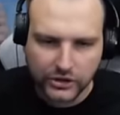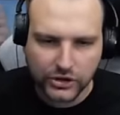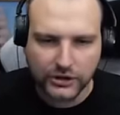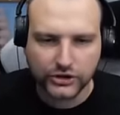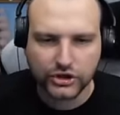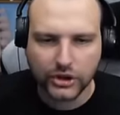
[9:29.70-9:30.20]

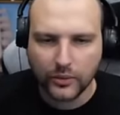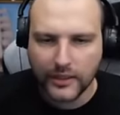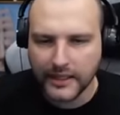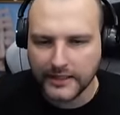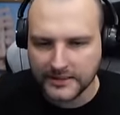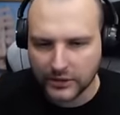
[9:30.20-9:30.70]
not so
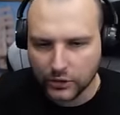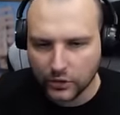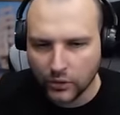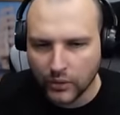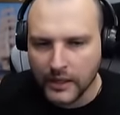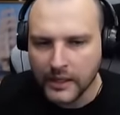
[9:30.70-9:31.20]
easy to
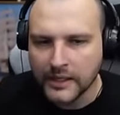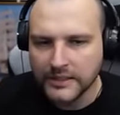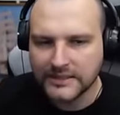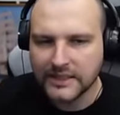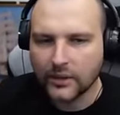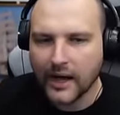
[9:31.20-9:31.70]
do
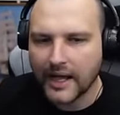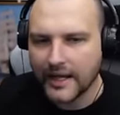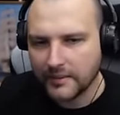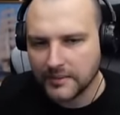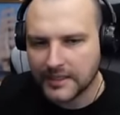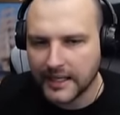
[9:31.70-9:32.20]
so i
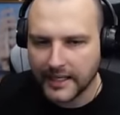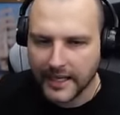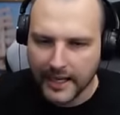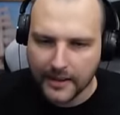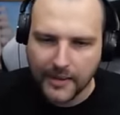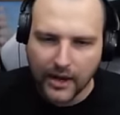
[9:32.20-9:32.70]
am
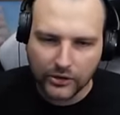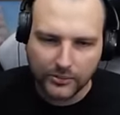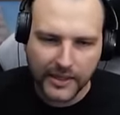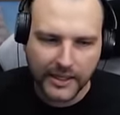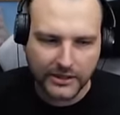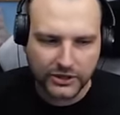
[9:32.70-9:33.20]
thinking about
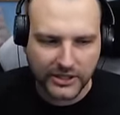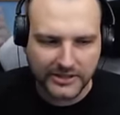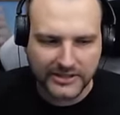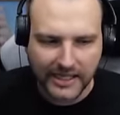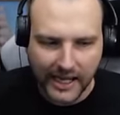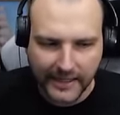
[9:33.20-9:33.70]
being
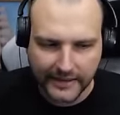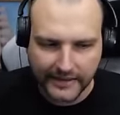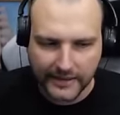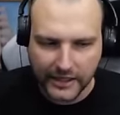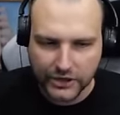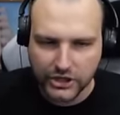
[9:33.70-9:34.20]
just tiny
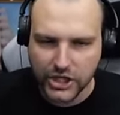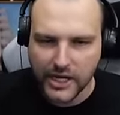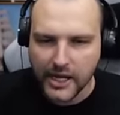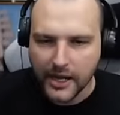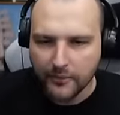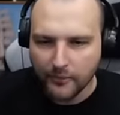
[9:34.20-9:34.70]
touch
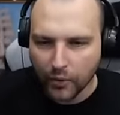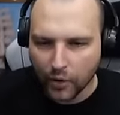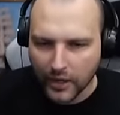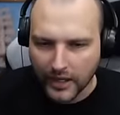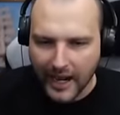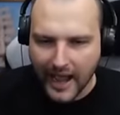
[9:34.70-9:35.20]

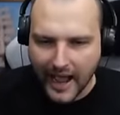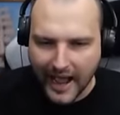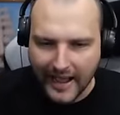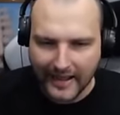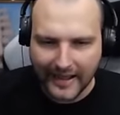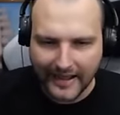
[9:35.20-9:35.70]
more
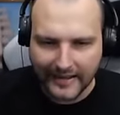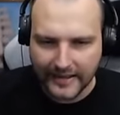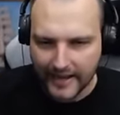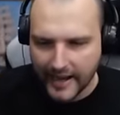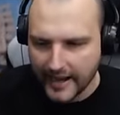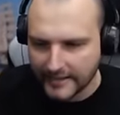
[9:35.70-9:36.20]

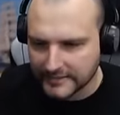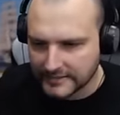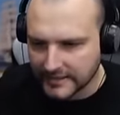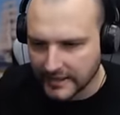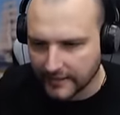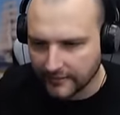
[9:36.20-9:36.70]

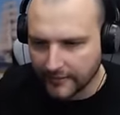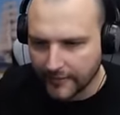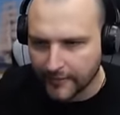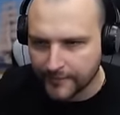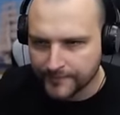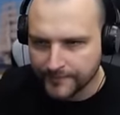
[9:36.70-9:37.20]
aggressive
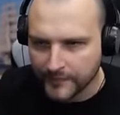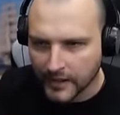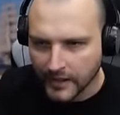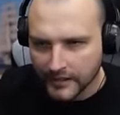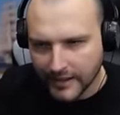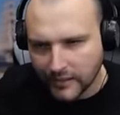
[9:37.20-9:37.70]

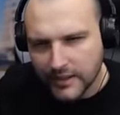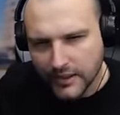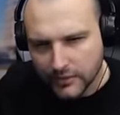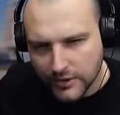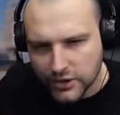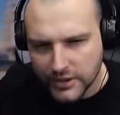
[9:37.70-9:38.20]
now the
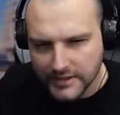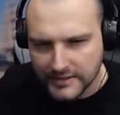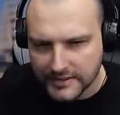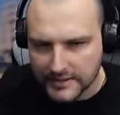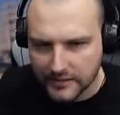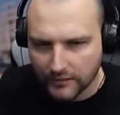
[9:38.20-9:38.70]
question
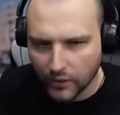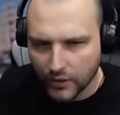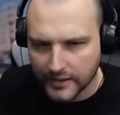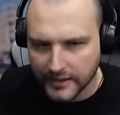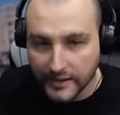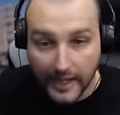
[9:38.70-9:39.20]
is, is it
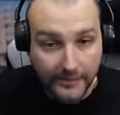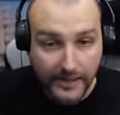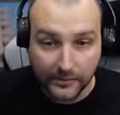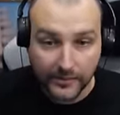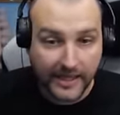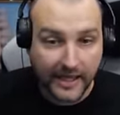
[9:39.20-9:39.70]
worth it? I
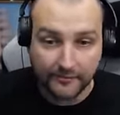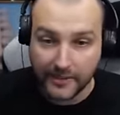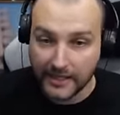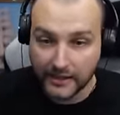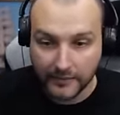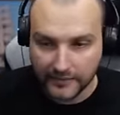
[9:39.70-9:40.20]
mean, we have
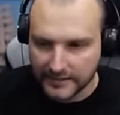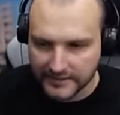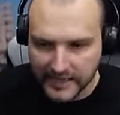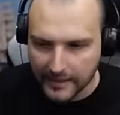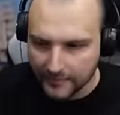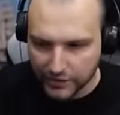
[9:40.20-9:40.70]
plenty of the
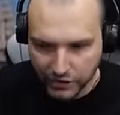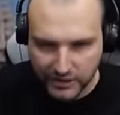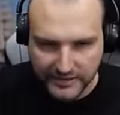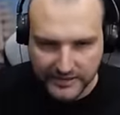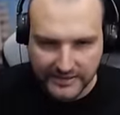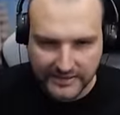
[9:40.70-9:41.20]
sniper
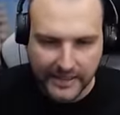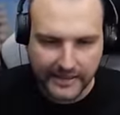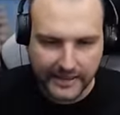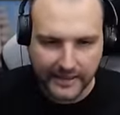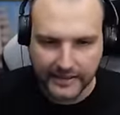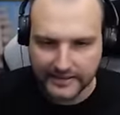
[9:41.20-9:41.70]
schnitzels. I
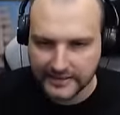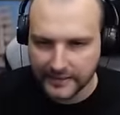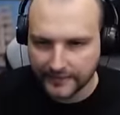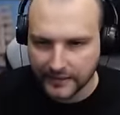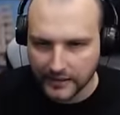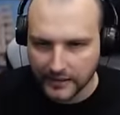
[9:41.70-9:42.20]
think it is
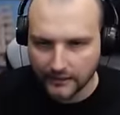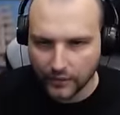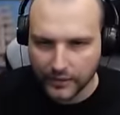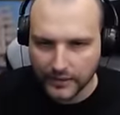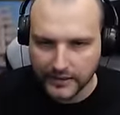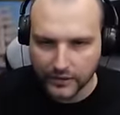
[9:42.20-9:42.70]
definitely
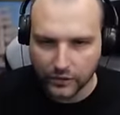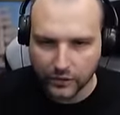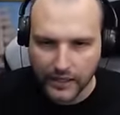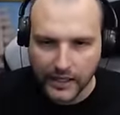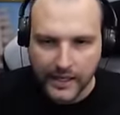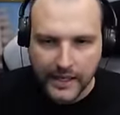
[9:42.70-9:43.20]
worth it.
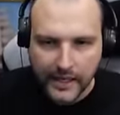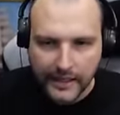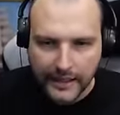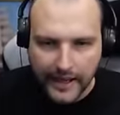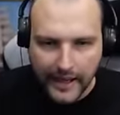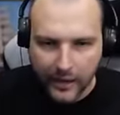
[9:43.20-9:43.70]
Look, Leo,